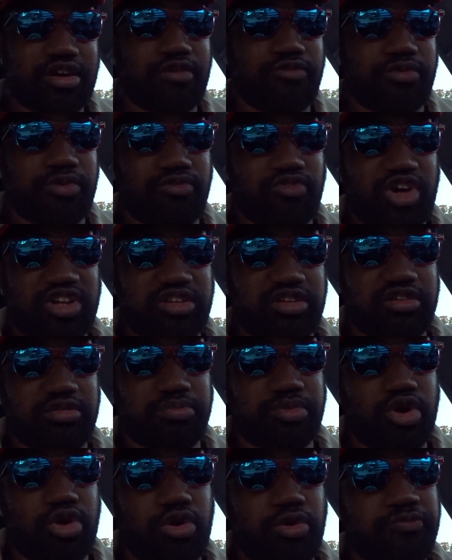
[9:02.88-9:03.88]
out from the rest of the
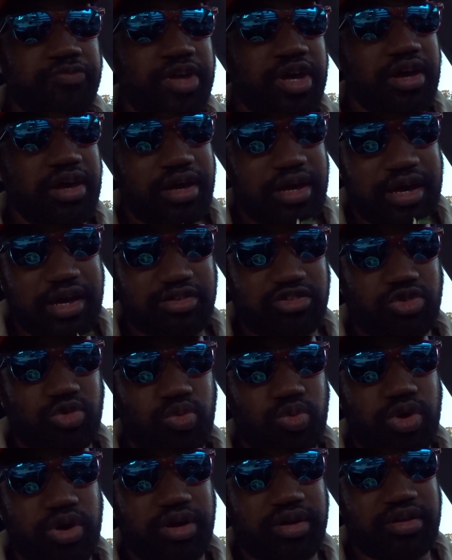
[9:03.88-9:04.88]
bowl, and is the
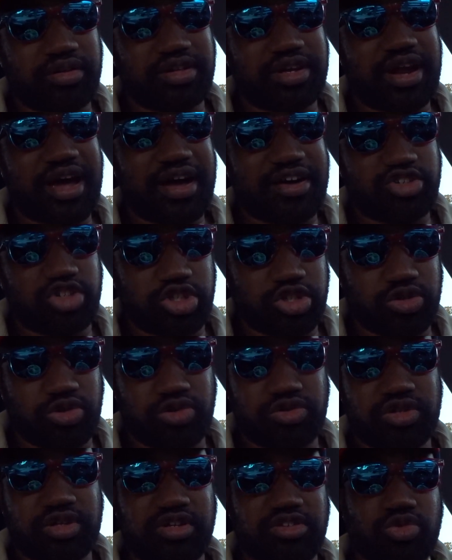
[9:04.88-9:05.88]
one that I
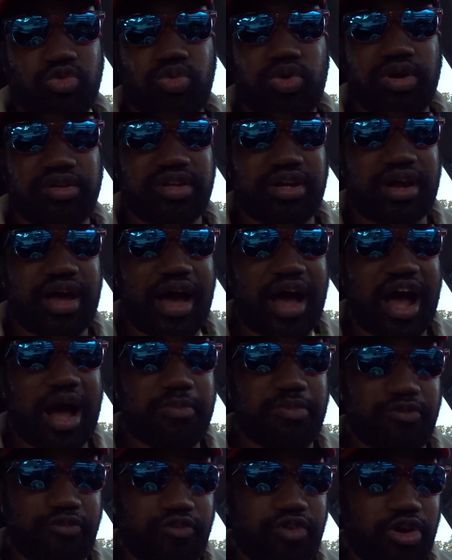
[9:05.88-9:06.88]
choose. Is the one that
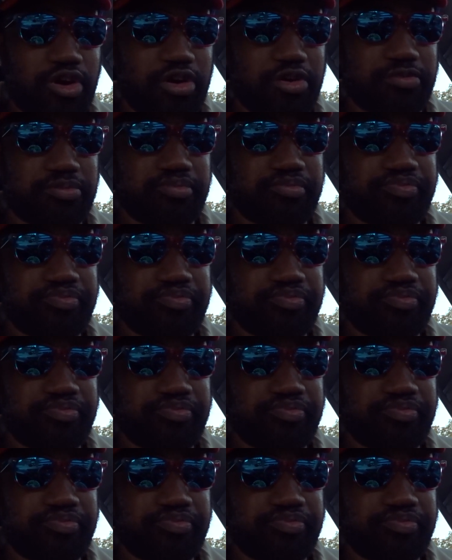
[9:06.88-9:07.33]
I prefer.